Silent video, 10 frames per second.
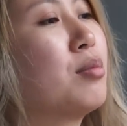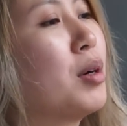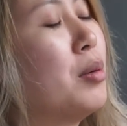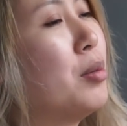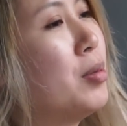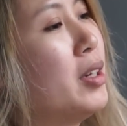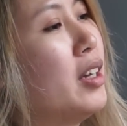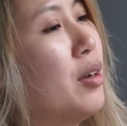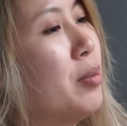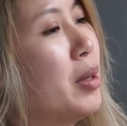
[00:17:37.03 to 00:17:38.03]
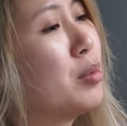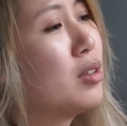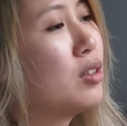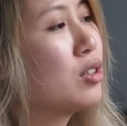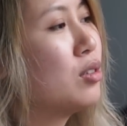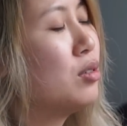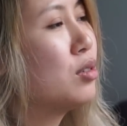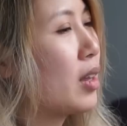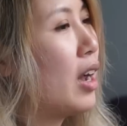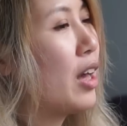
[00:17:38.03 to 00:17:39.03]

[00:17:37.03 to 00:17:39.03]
probably I would be able to choose.